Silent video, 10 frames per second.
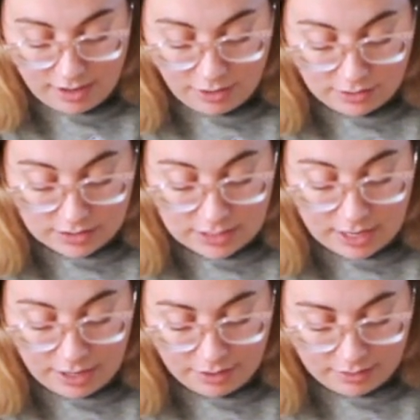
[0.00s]
your
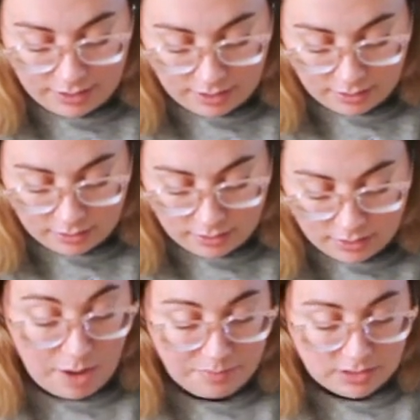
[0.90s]
entire nail
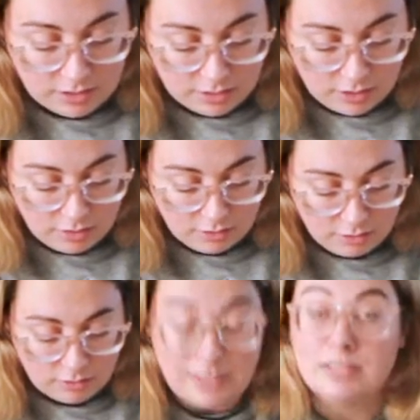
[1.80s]
up until the
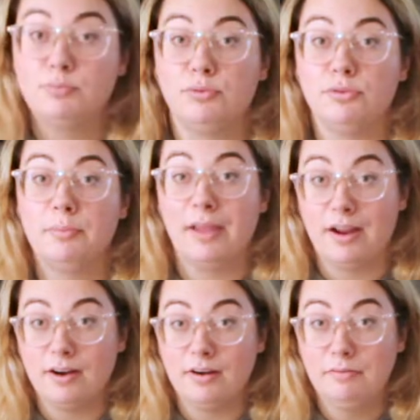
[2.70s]
cuticle is
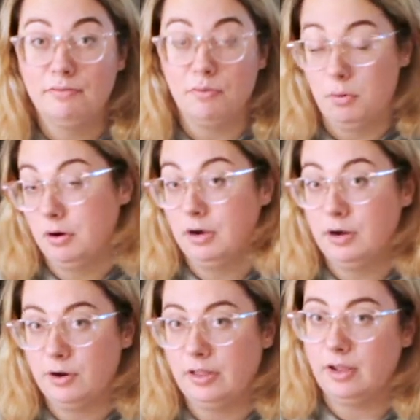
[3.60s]
prepared for
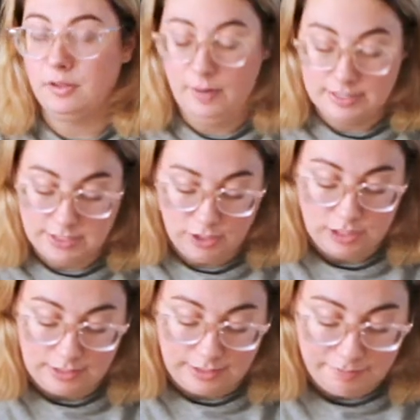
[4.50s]
acrylic, otherwise it
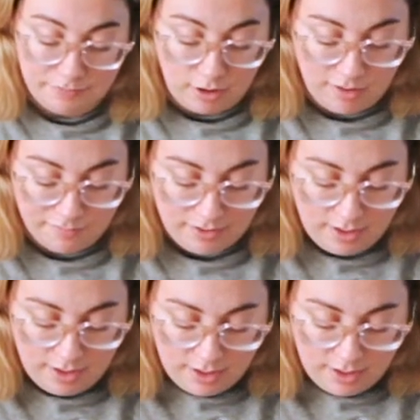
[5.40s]
could lift off.